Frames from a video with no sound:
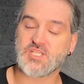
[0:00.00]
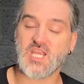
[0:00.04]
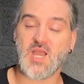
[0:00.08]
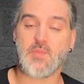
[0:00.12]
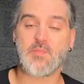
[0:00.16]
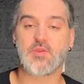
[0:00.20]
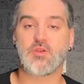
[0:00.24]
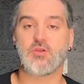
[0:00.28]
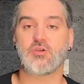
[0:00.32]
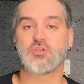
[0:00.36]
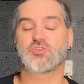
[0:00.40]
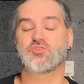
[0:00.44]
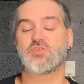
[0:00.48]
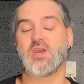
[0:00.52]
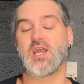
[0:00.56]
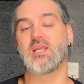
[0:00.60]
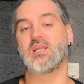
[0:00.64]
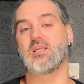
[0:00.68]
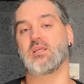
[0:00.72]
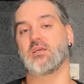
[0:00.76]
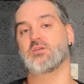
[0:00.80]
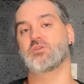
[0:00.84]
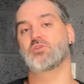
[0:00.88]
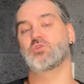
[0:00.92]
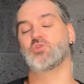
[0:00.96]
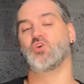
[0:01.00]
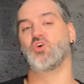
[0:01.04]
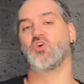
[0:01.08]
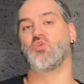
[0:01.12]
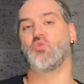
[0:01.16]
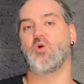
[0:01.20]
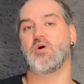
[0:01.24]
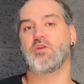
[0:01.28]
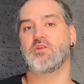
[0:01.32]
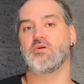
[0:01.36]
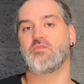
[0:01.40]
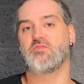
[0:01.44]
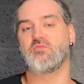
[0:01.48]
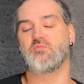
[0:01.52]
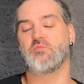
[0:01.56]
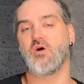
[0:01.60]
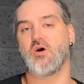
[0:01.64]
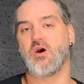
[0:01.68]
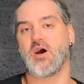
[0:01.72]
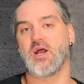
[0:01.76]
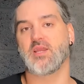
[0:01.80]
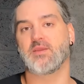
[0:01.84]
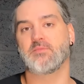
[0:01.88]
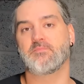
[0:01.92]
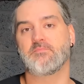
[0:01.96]
in Australia saw one of
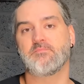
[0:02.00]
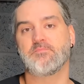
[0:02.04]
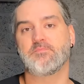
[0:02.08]
my